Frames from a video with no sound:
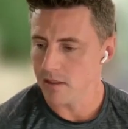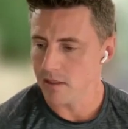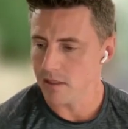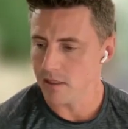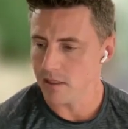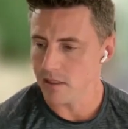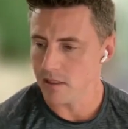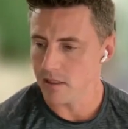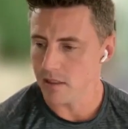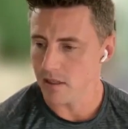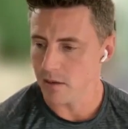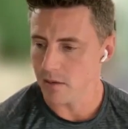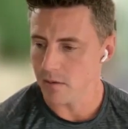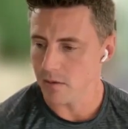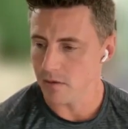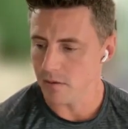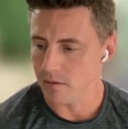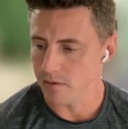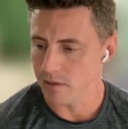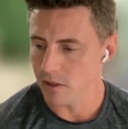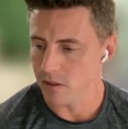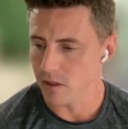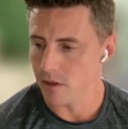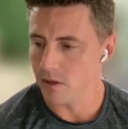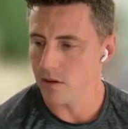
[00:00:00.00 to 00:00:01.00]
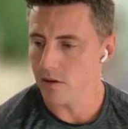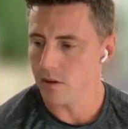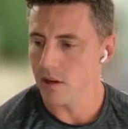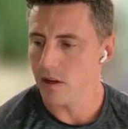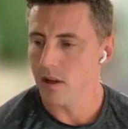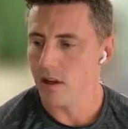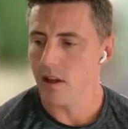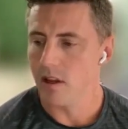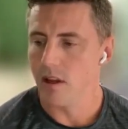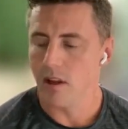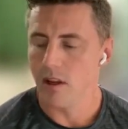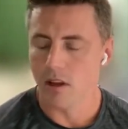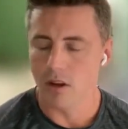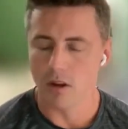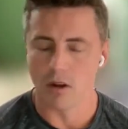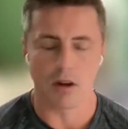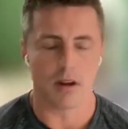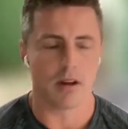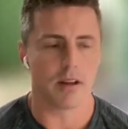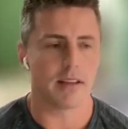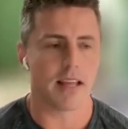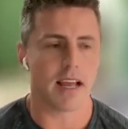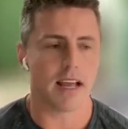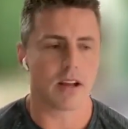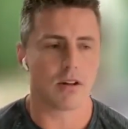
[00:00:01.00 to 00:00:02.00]
60 times 52, you
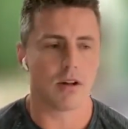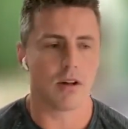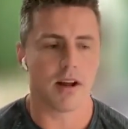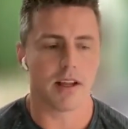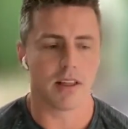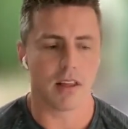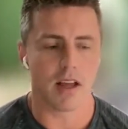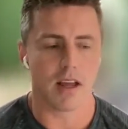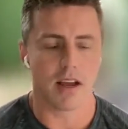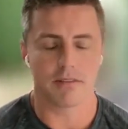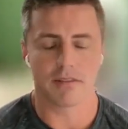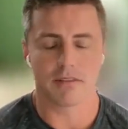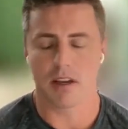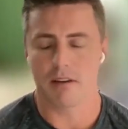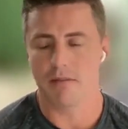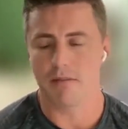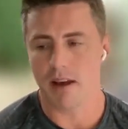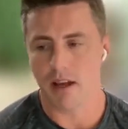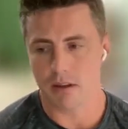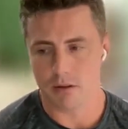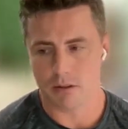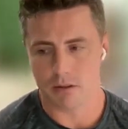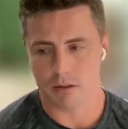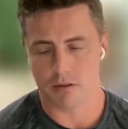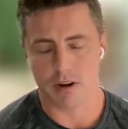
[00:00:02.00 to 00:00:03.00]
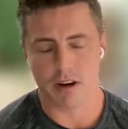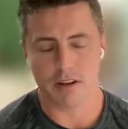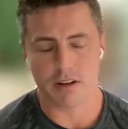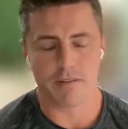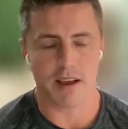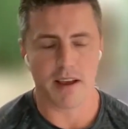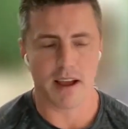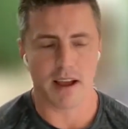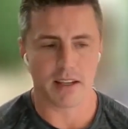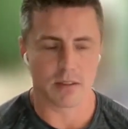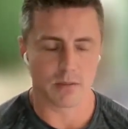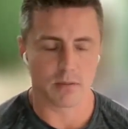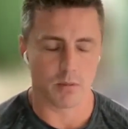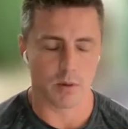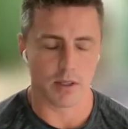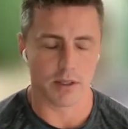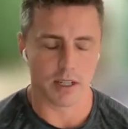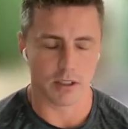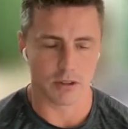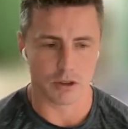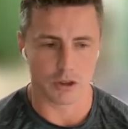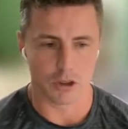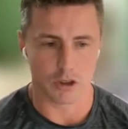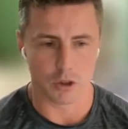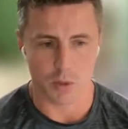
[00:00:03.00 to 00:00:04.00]
got that client lifetime value is
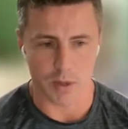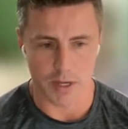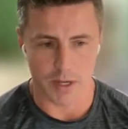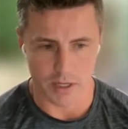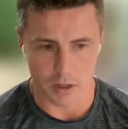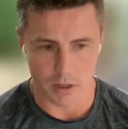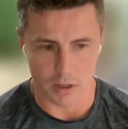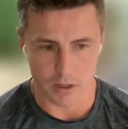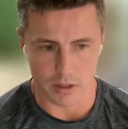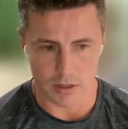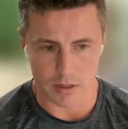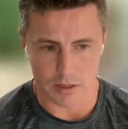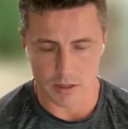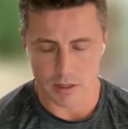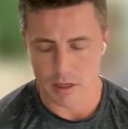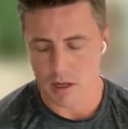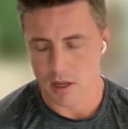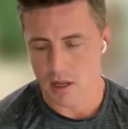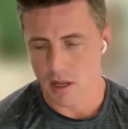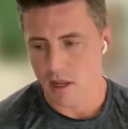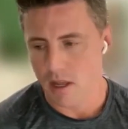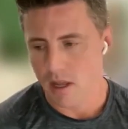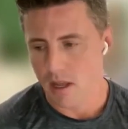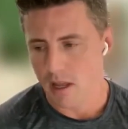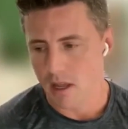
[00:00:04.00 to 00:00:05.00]
$3,120.